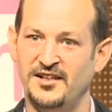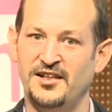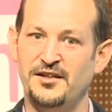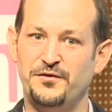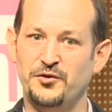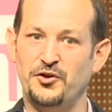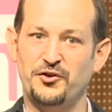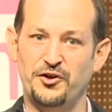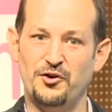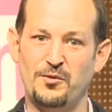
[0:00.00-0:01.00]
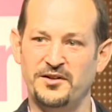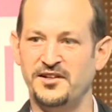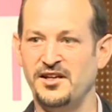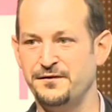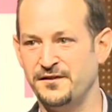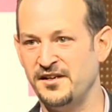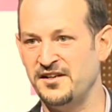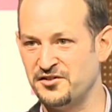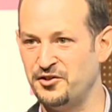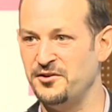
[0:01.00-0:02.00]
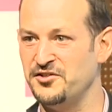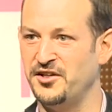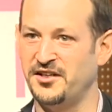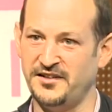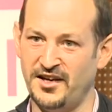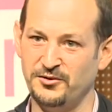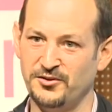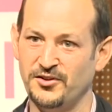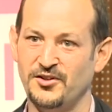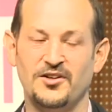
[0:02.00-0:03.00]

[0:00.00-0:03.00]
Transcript: If you don't know what IFT is, go and check it out.